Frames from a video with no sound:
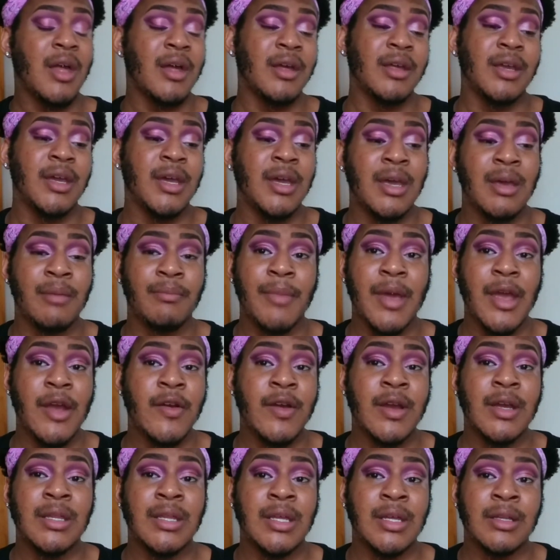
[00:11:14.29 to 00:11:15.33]
getting
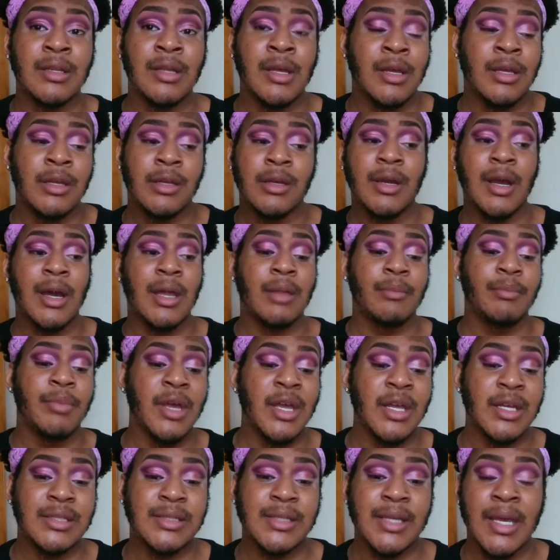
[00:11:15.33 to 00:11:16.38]
married and you got a
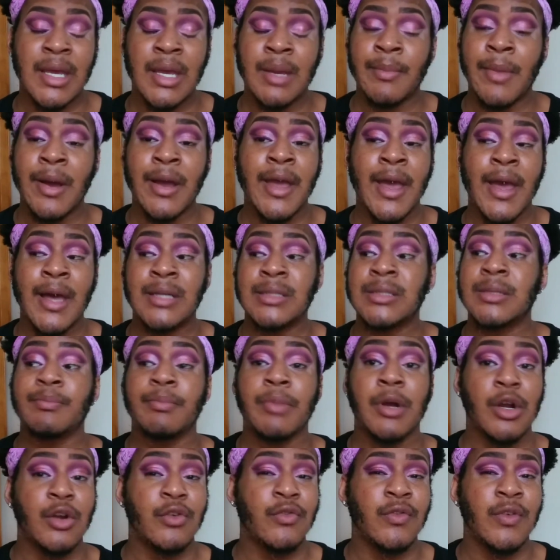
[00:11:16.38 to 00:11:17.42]
pink scheme, I guess,
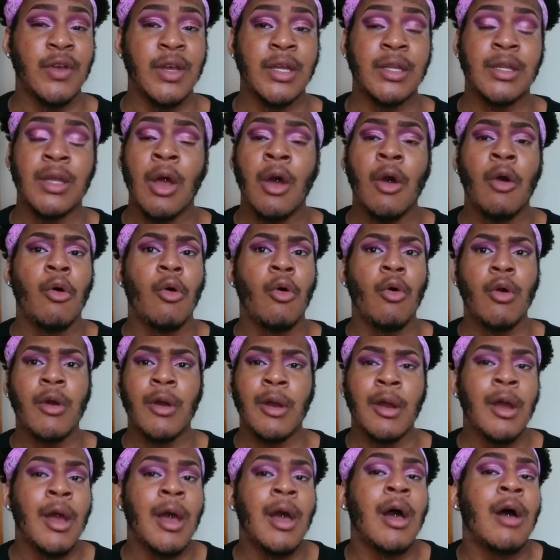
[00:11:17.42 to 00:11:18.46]
perfect.
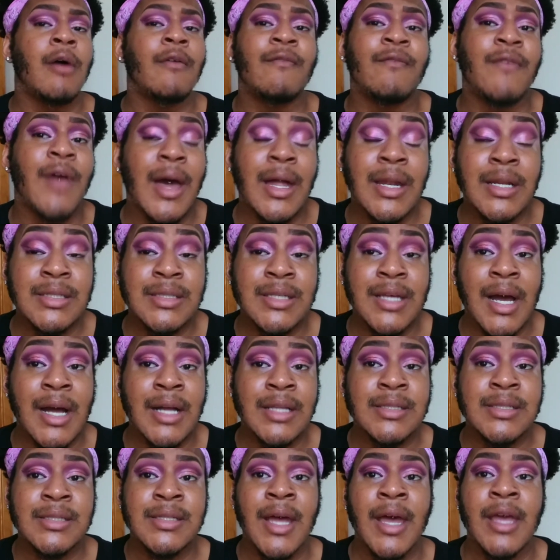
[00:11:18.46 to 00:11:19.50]
Or
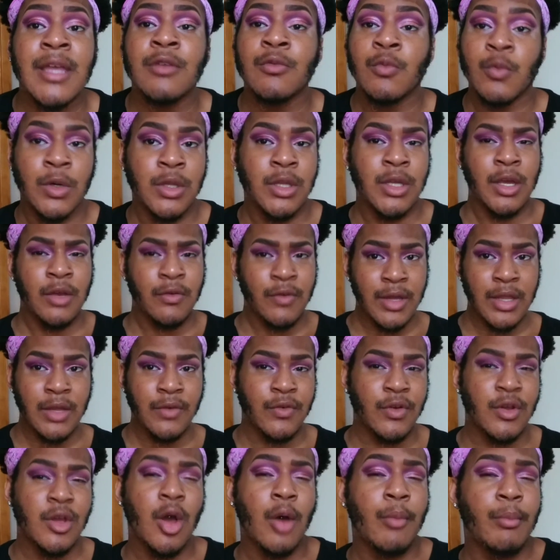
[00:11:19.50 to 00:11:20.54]
Valentine's Day, you want to get ready
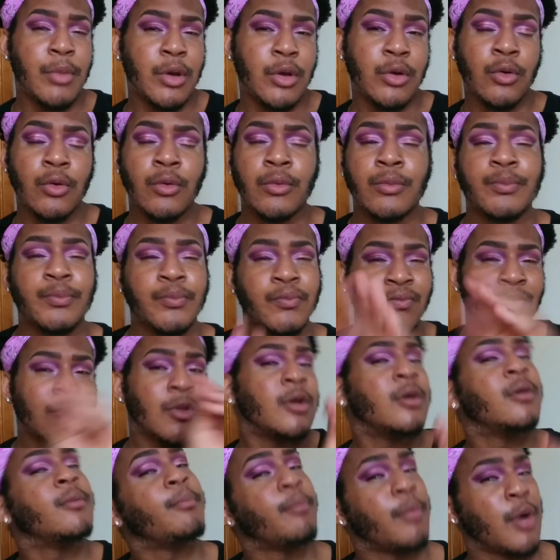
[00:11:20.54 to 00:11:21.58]
for your boo,
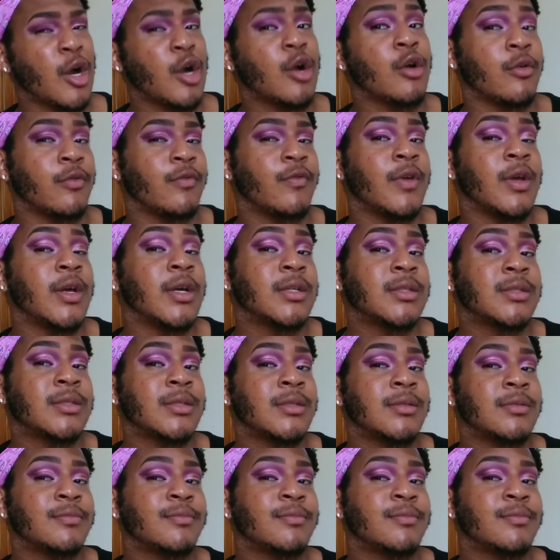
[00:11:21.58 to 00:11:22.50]
perfect.